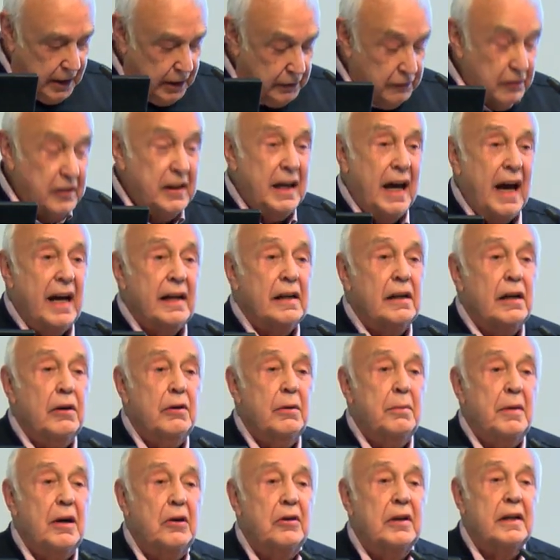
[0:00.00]
over the
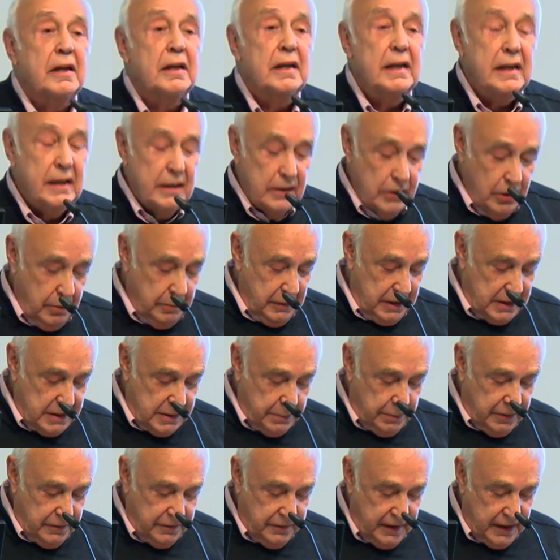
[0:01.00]
Anglo-American
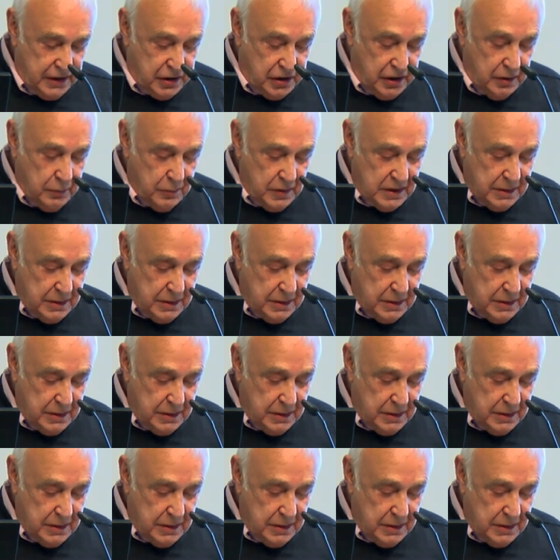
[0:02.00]
economics profession